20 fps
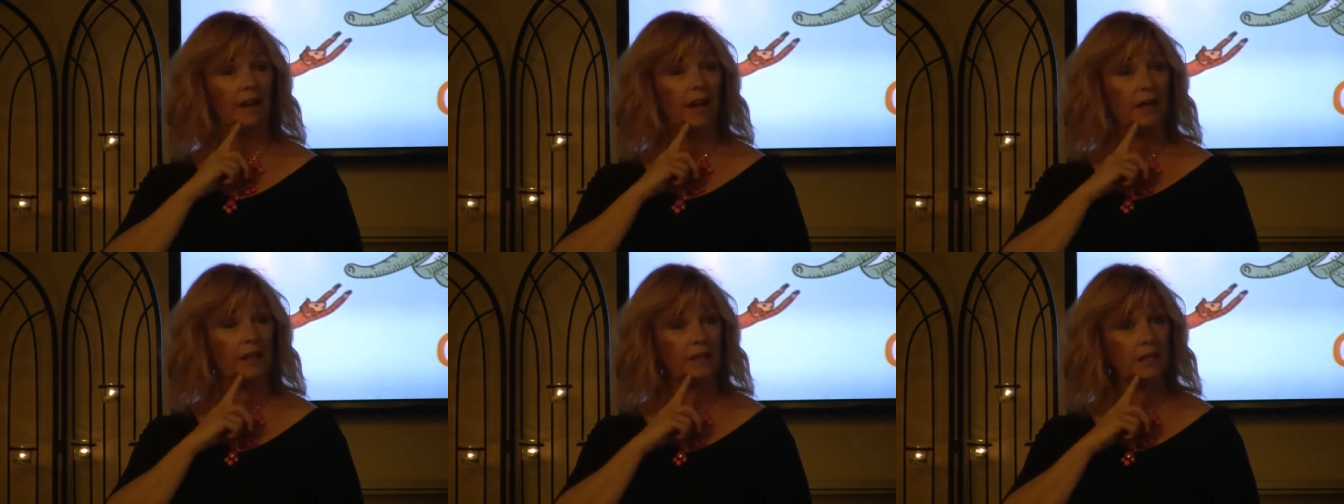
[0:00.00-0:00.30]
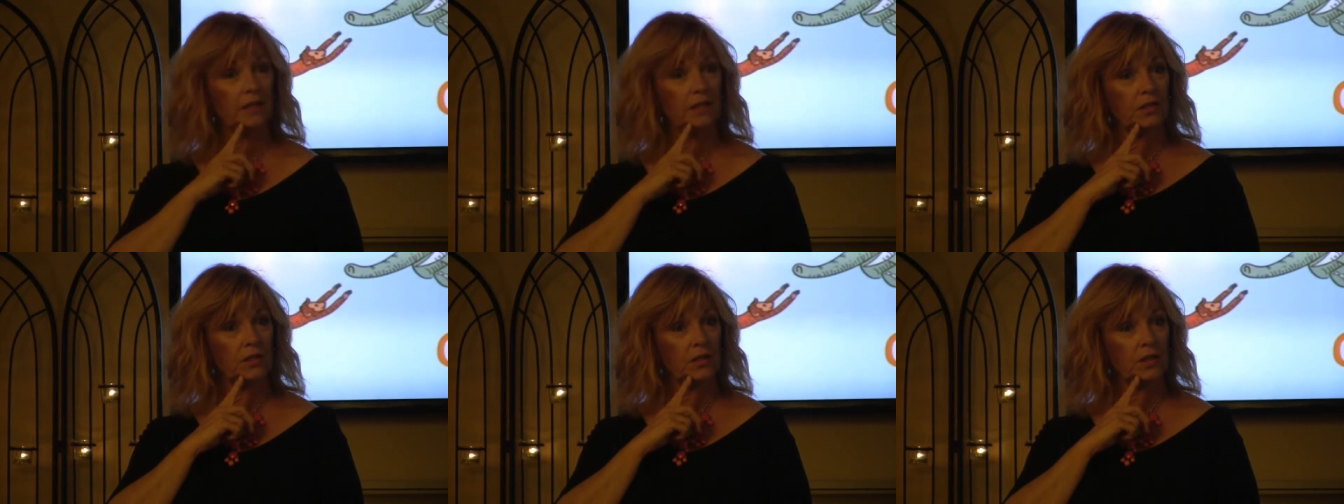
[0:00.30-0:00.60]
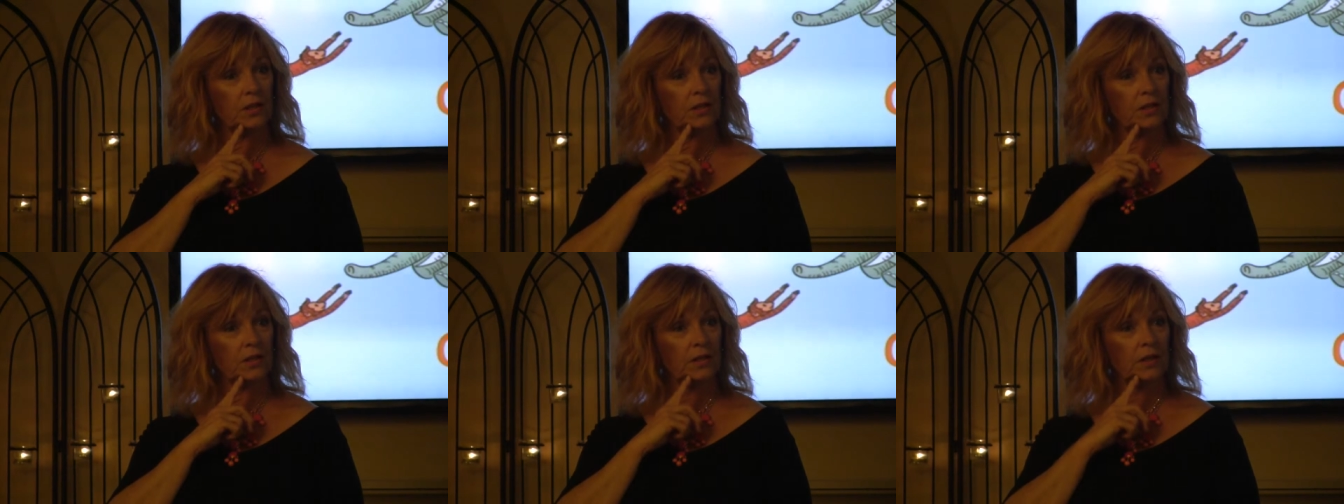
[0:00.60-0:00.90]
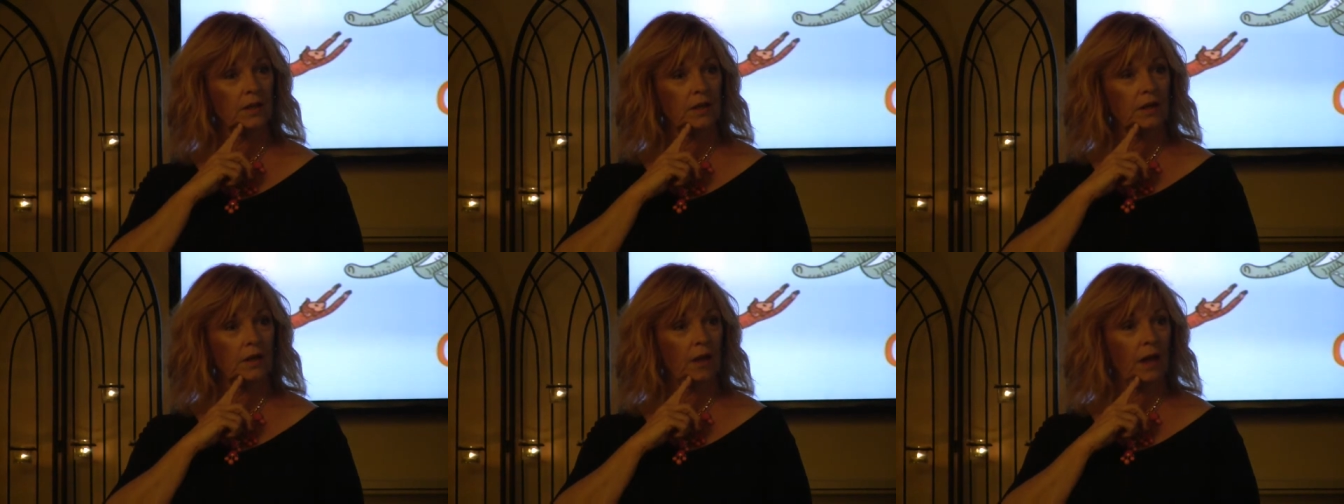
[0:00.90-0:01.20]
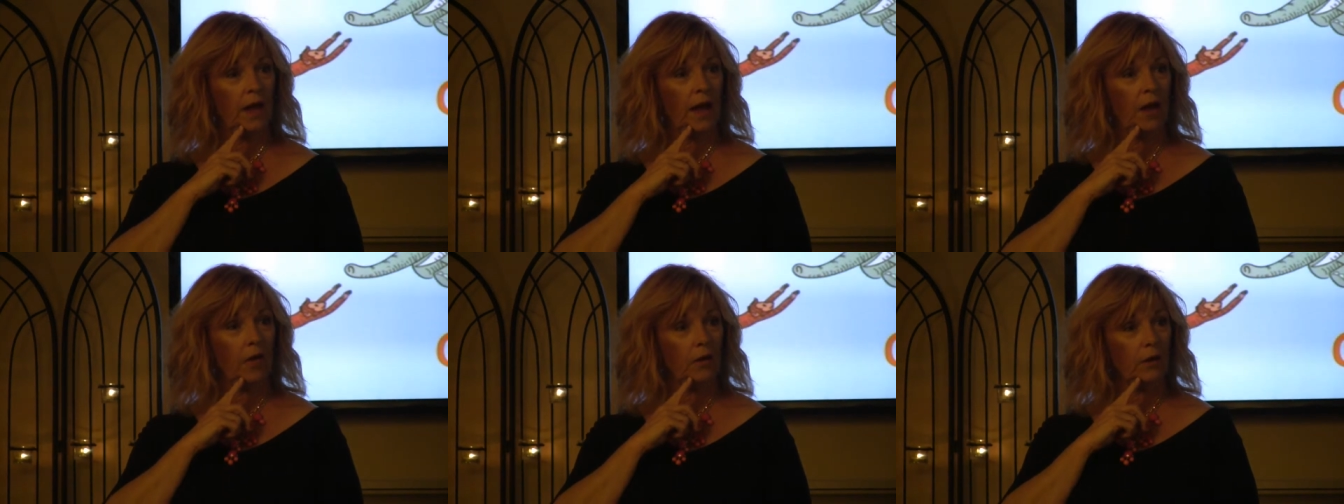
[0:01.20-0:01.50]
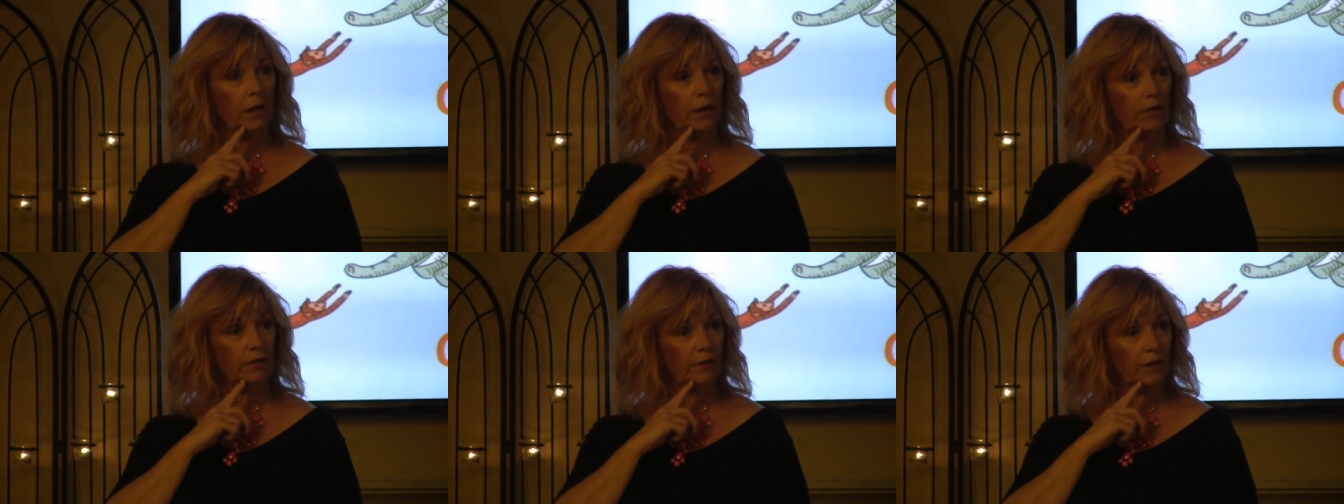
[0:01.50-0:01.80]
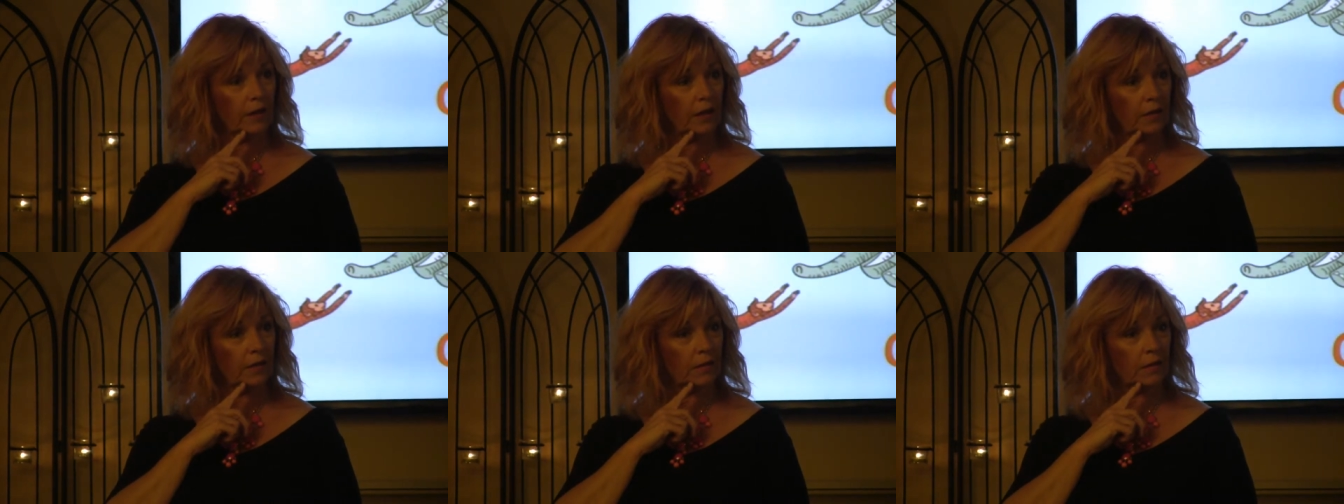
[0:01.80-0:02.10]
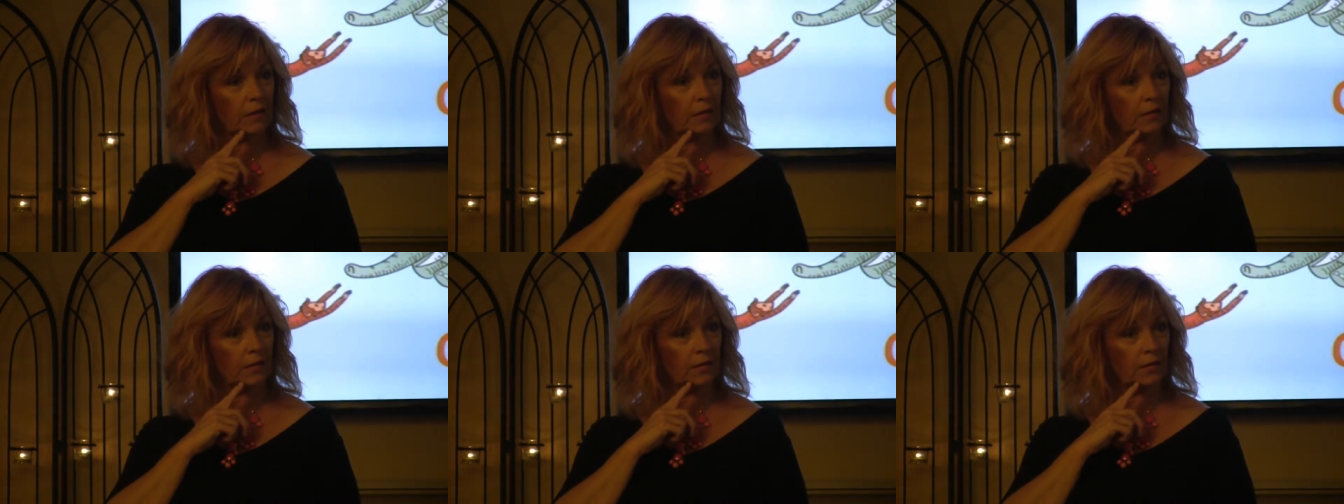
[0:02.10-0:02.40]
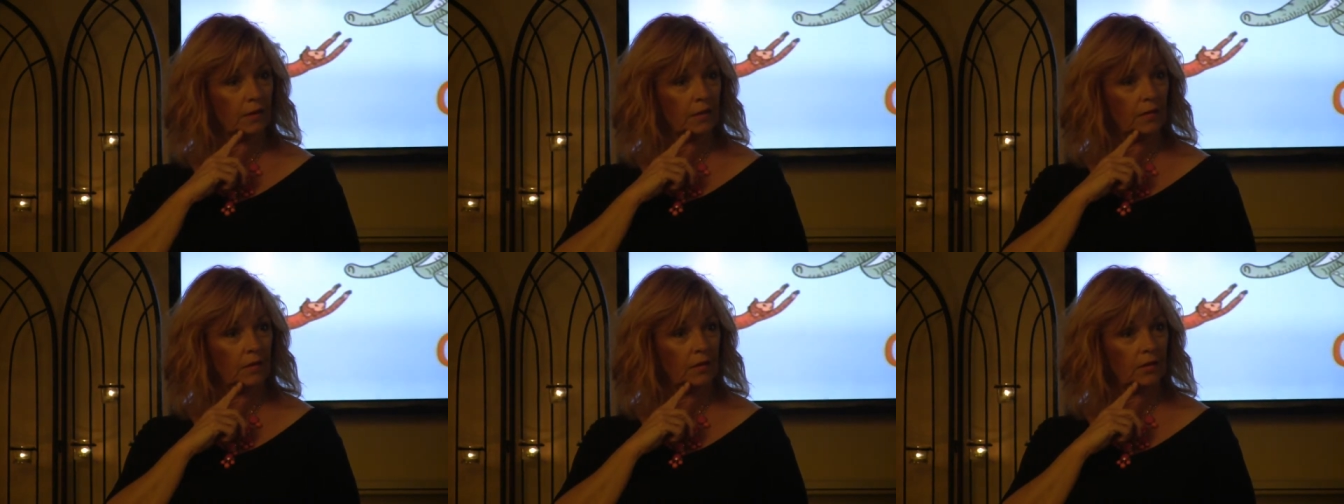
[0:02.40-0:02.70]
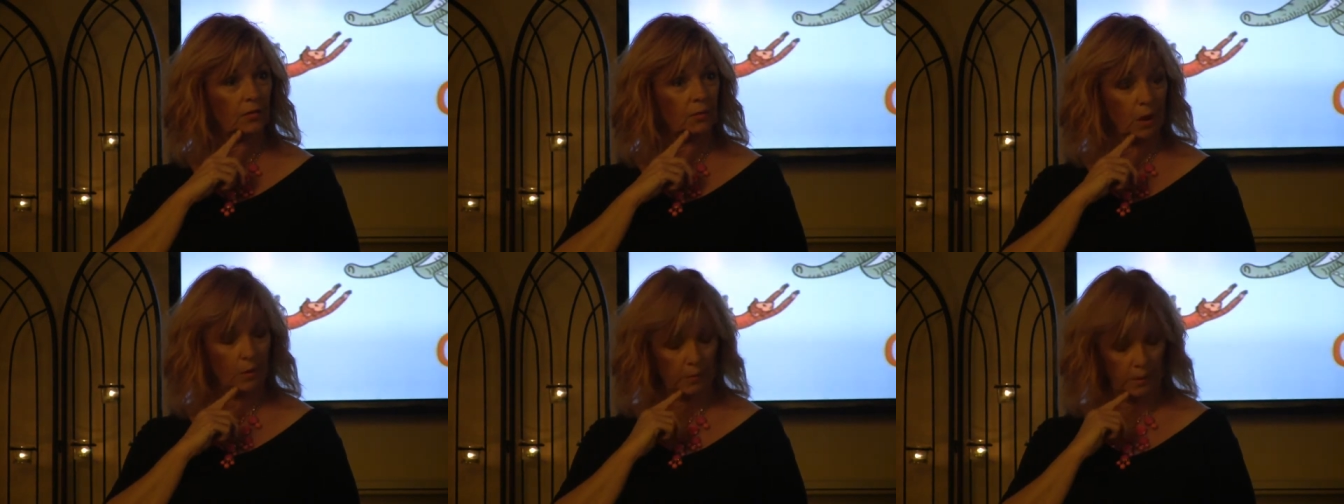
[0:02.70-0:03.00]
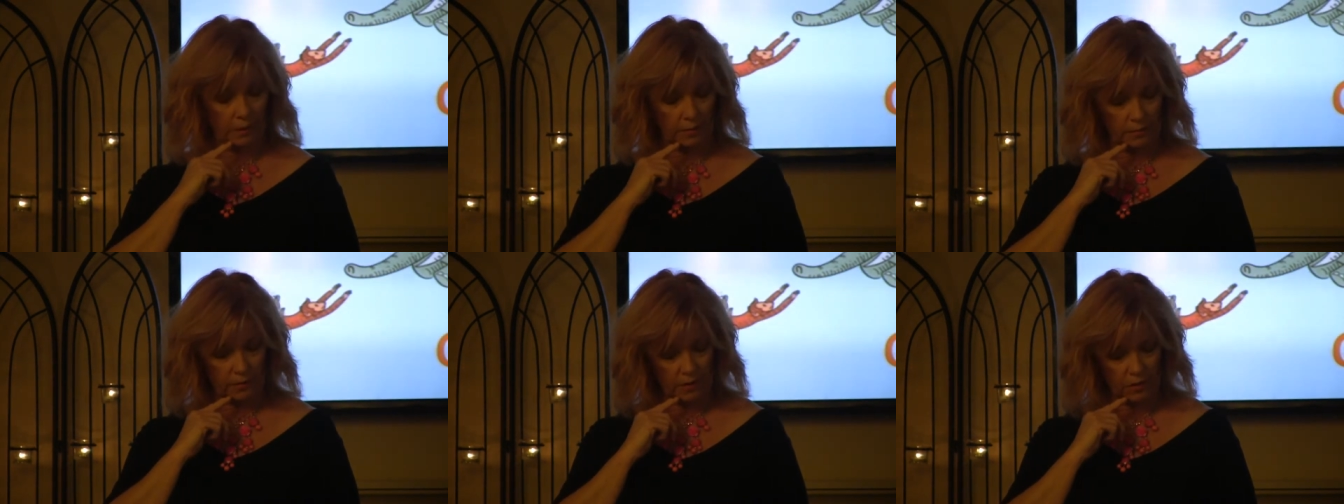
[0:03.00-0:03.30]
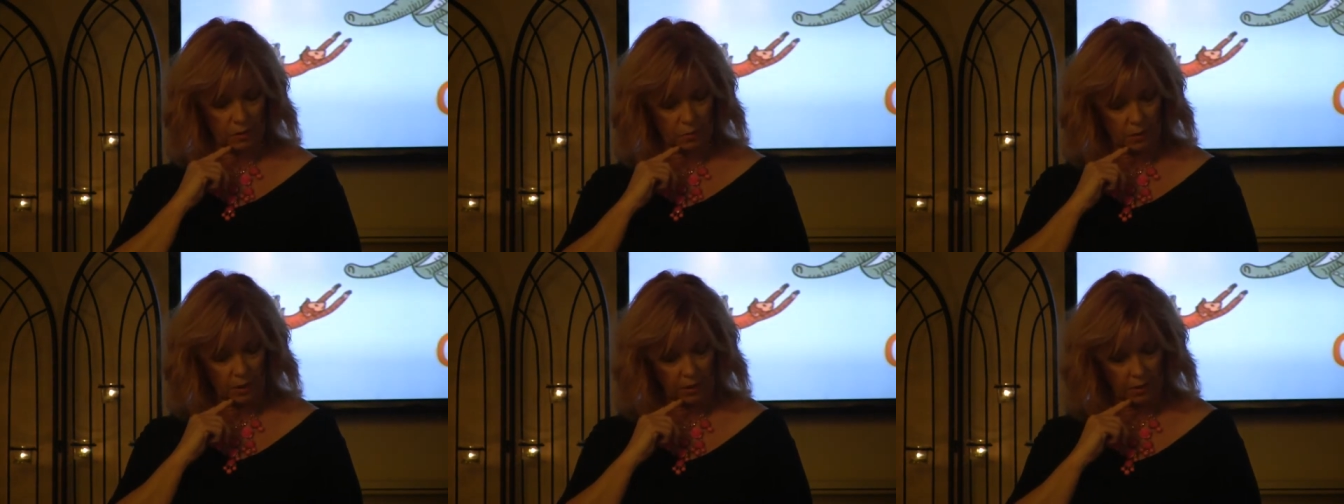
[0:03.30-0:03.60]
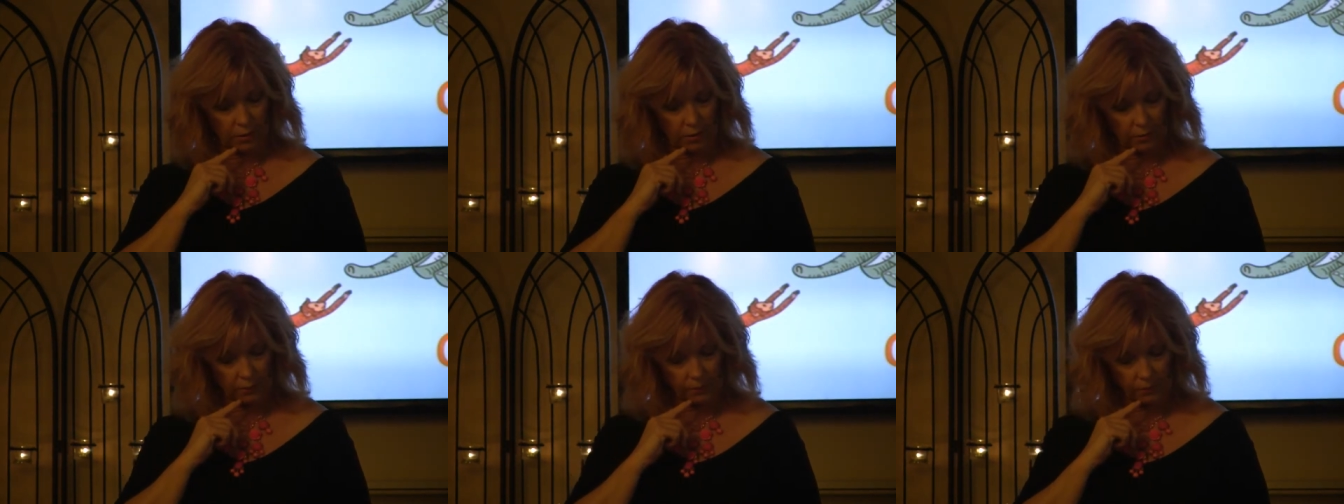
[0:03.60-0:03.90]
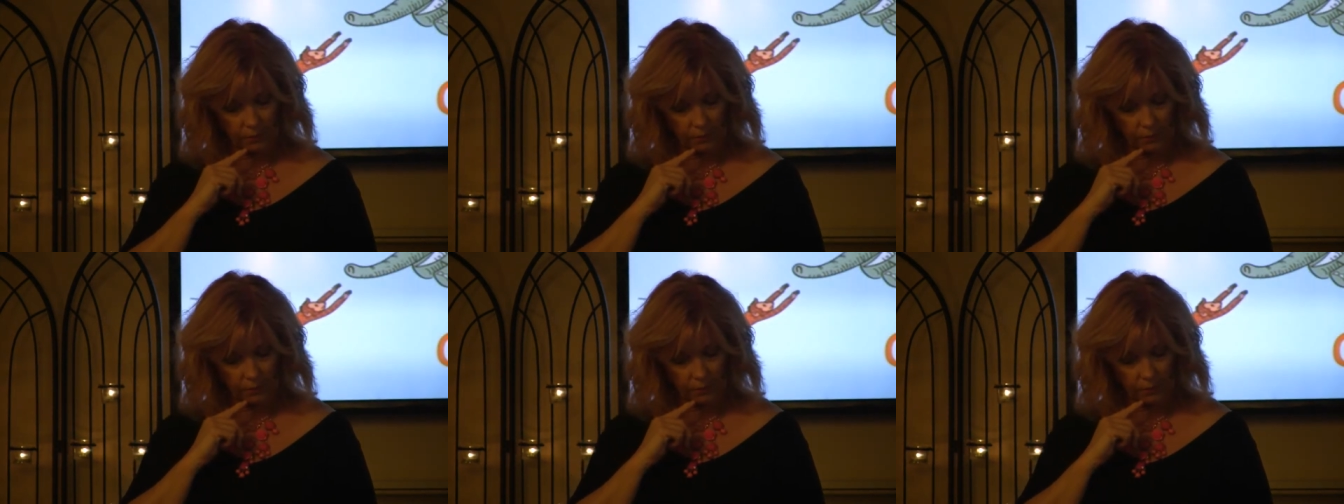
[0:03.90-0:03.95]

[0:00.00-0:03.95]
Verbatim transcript: I teach this. How could I forget this in this moment of despair?